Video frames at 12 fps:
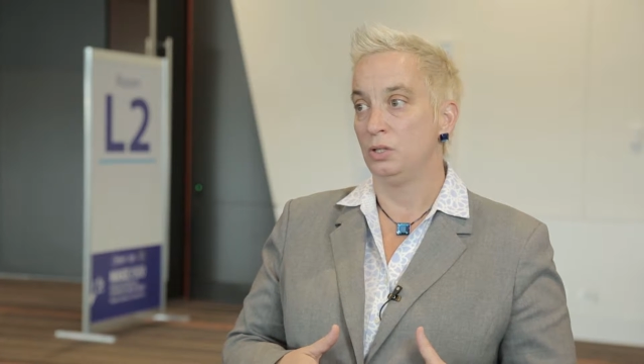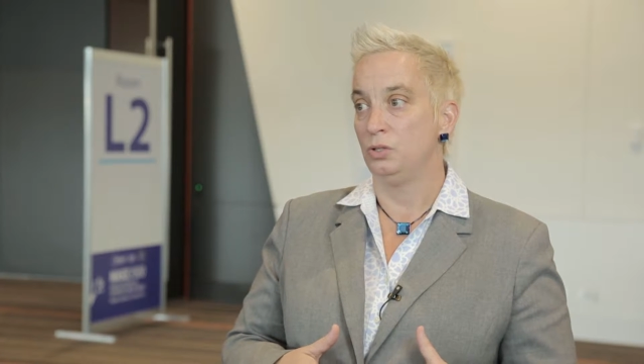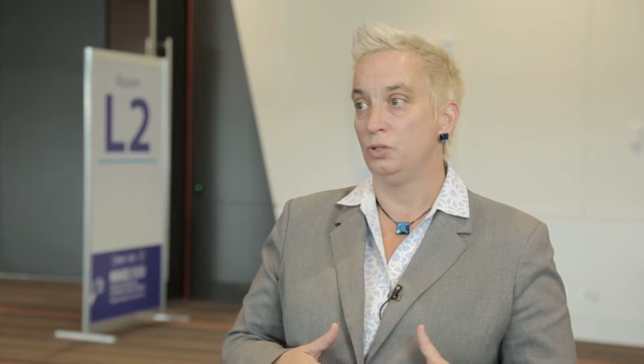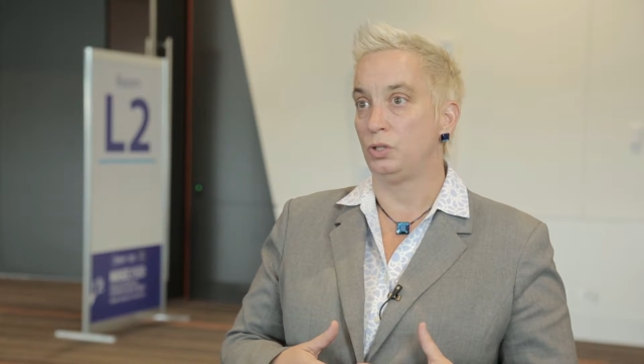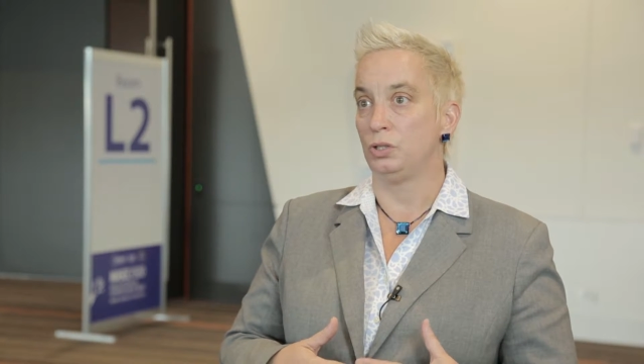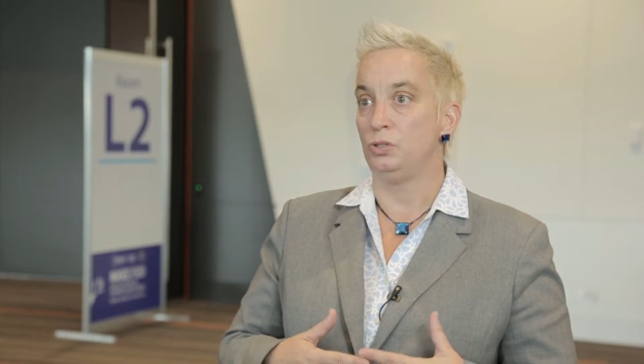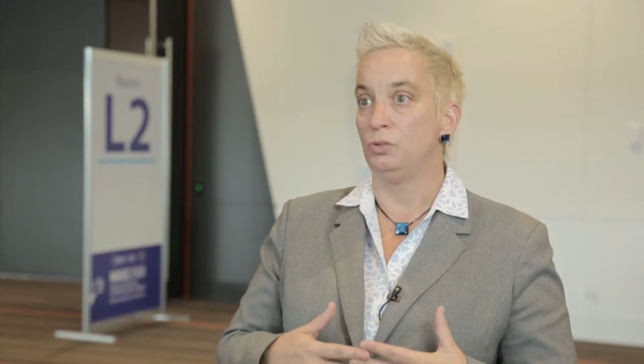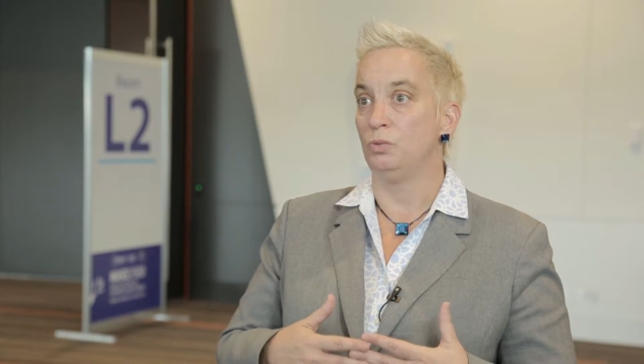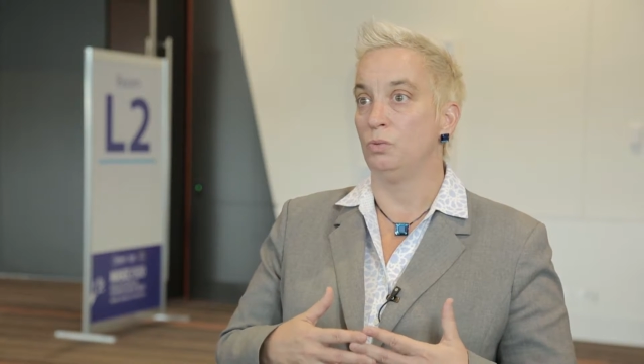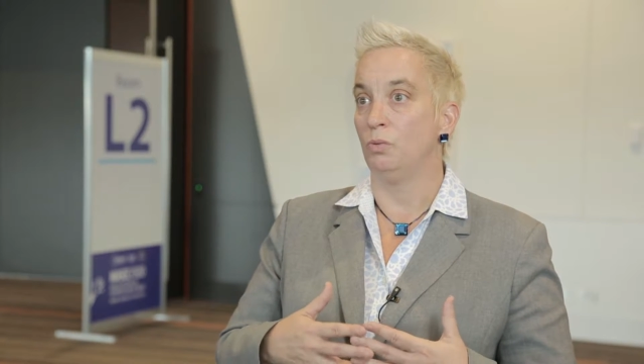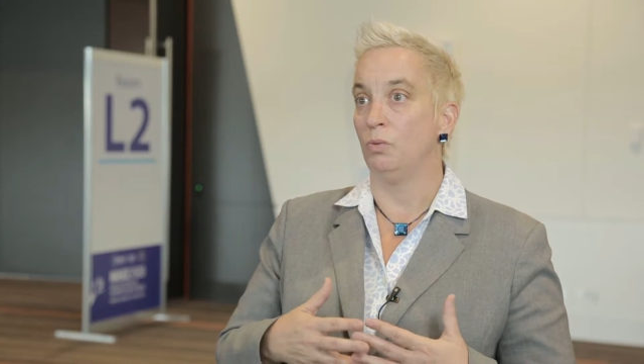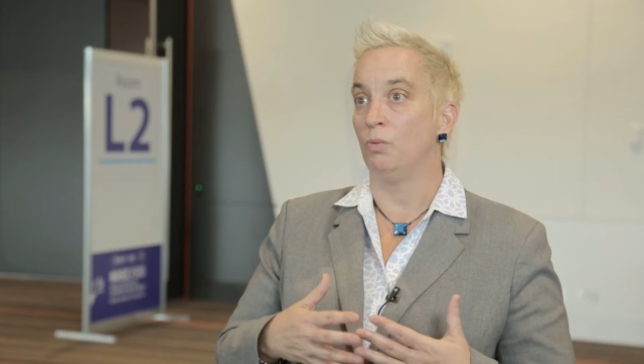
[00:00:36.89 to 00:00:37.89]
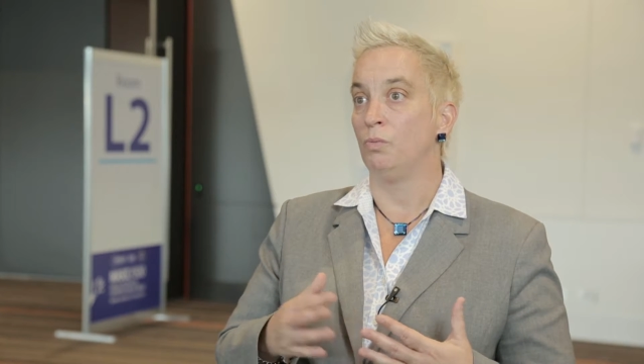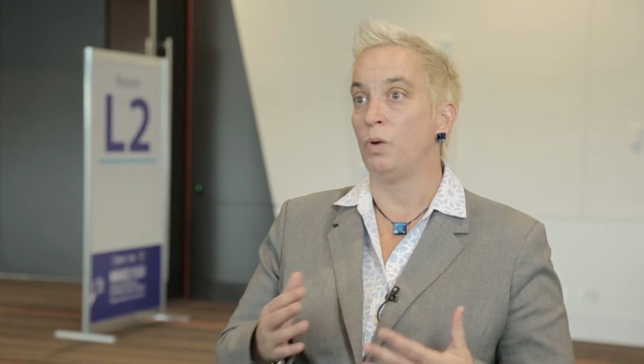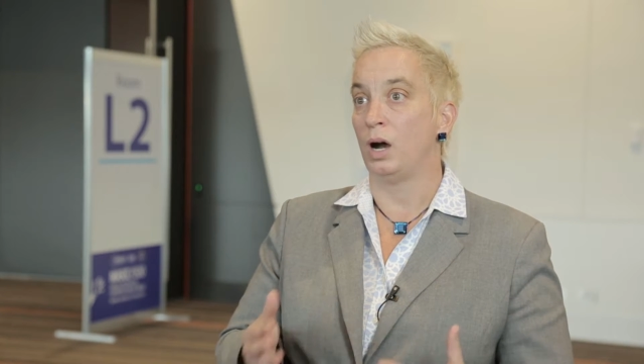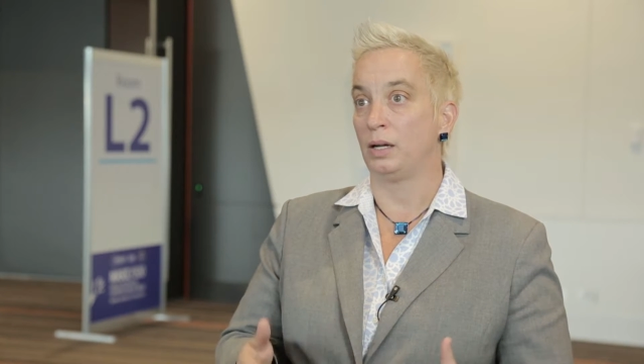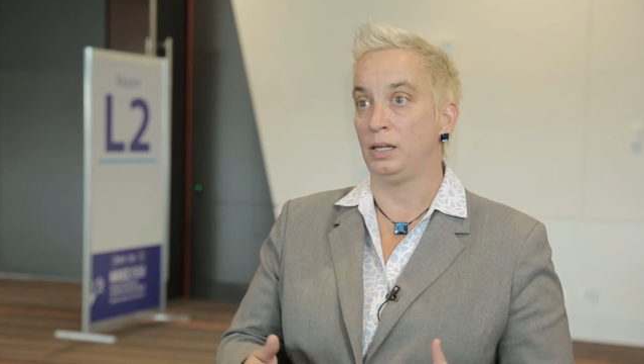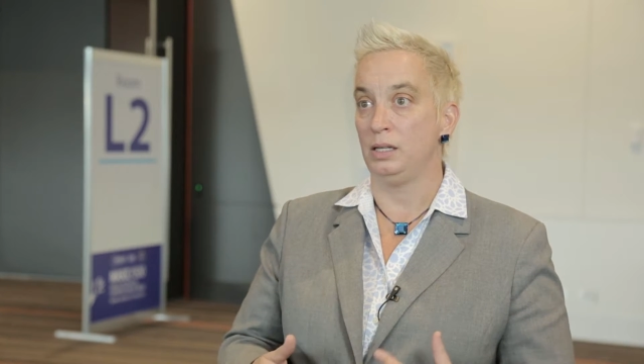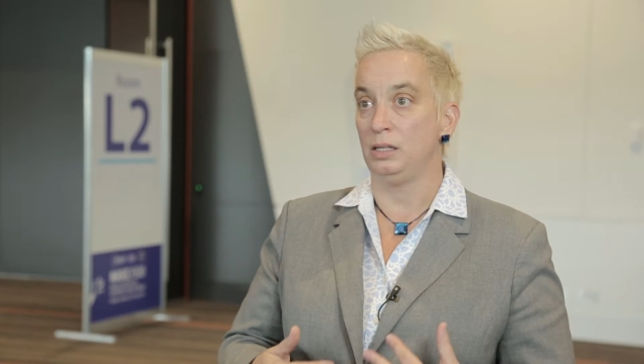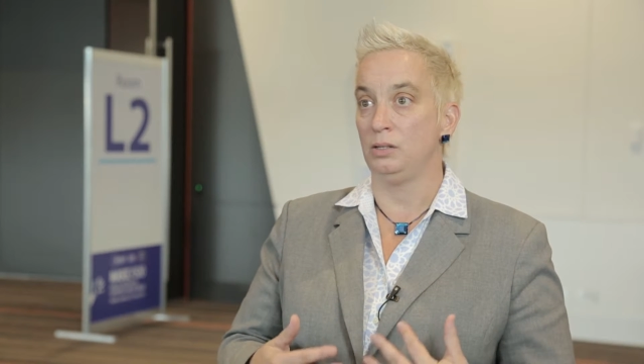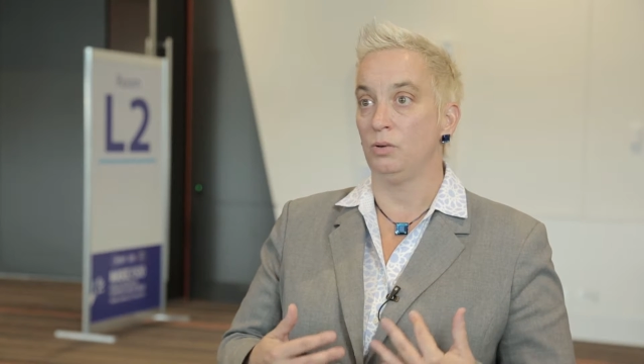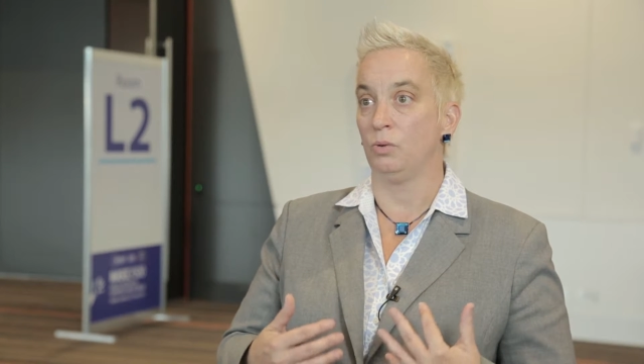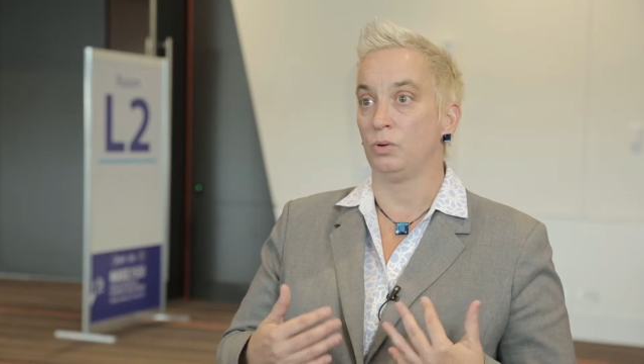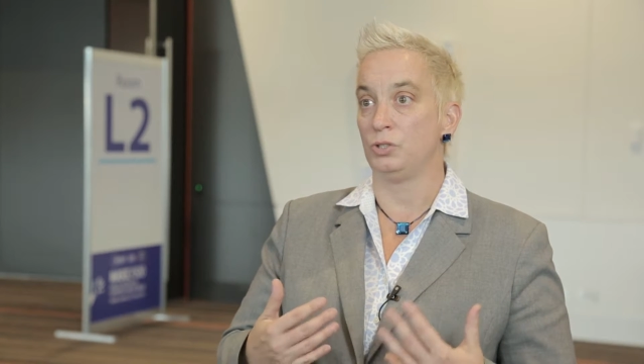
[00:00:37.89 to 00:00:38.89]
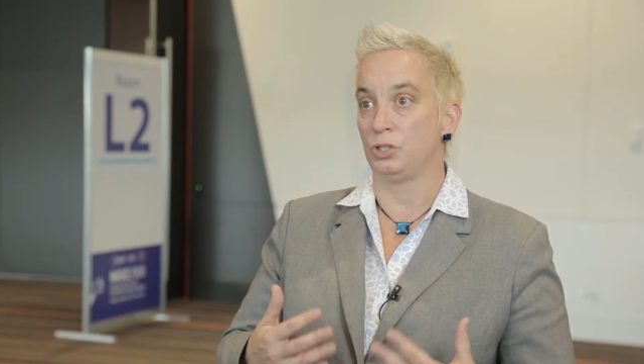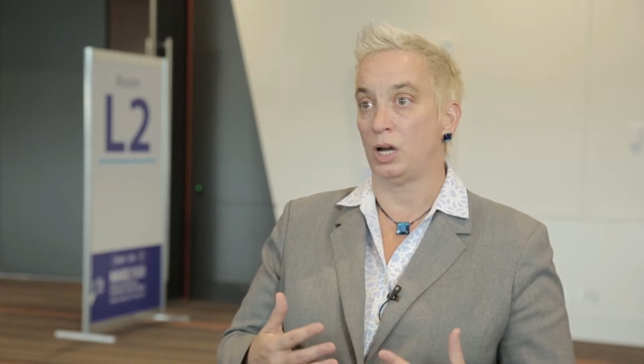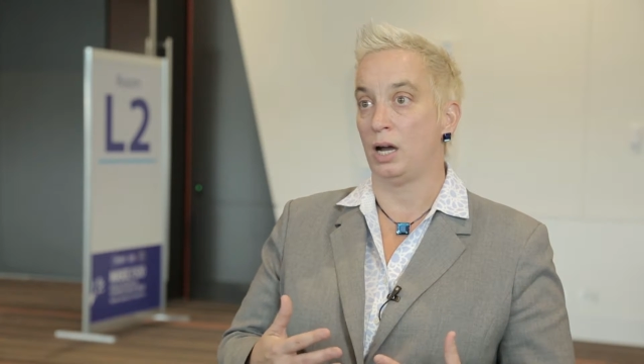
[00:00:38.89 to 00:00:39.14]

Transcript: you could do walking or